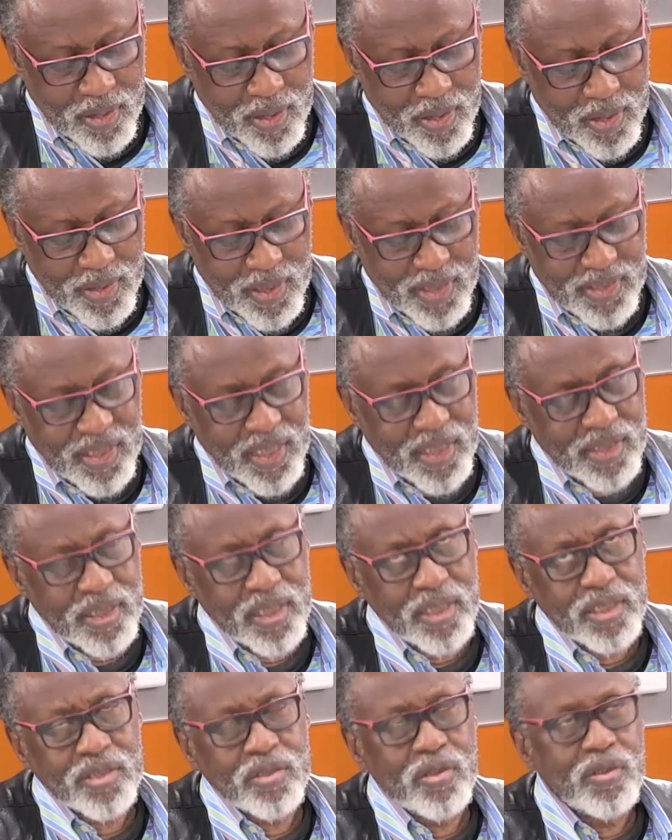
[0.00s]
the
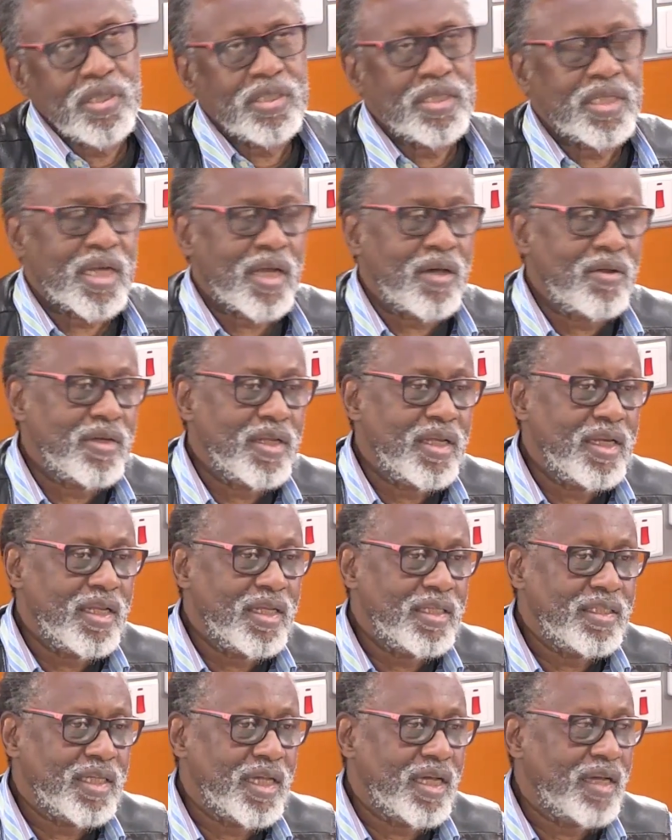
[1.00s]
success stories around
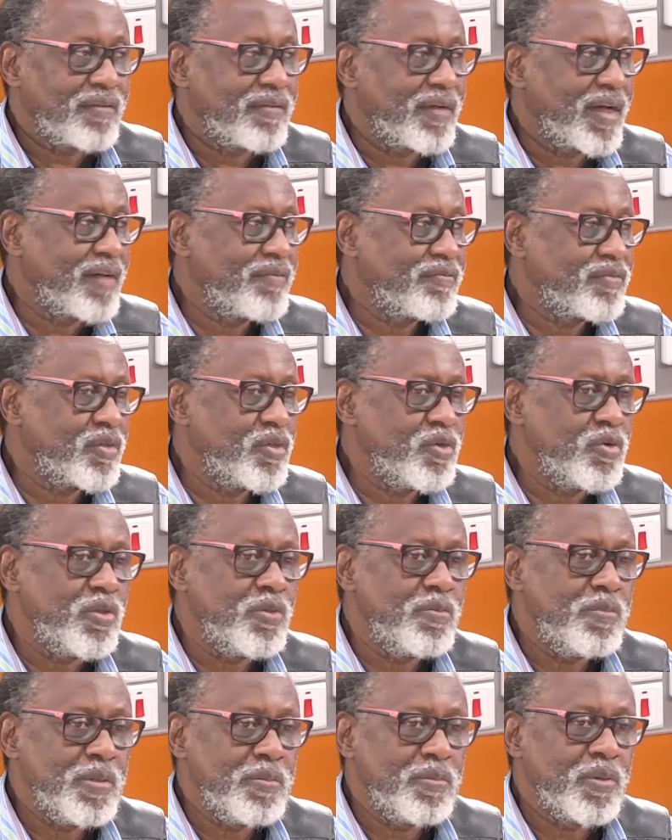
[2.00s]
NHIF have to do
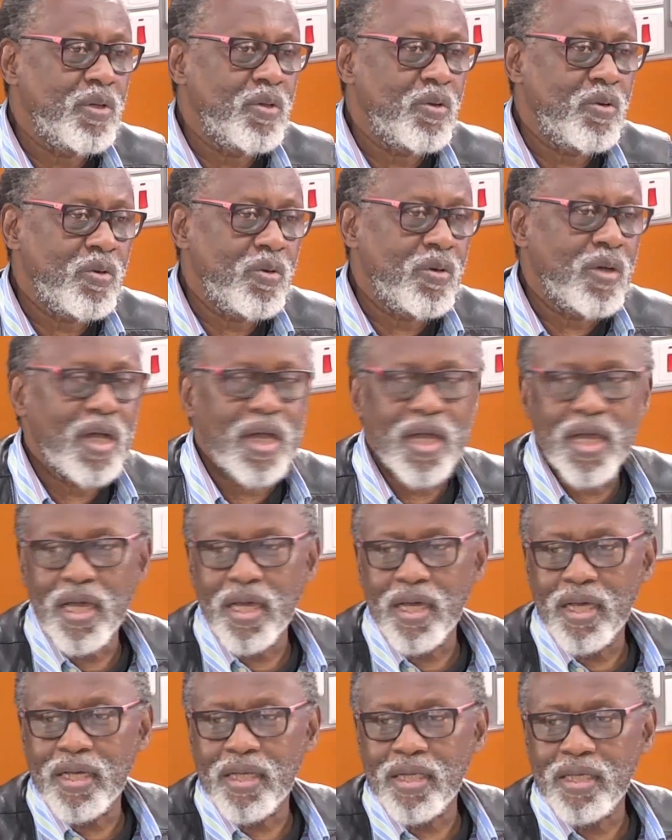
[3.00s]
with people who
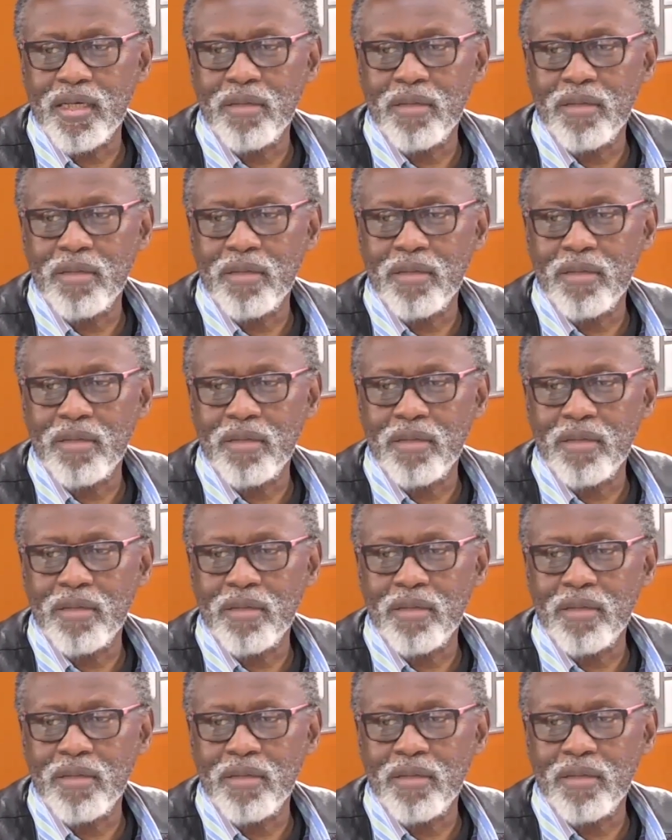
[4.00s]
are in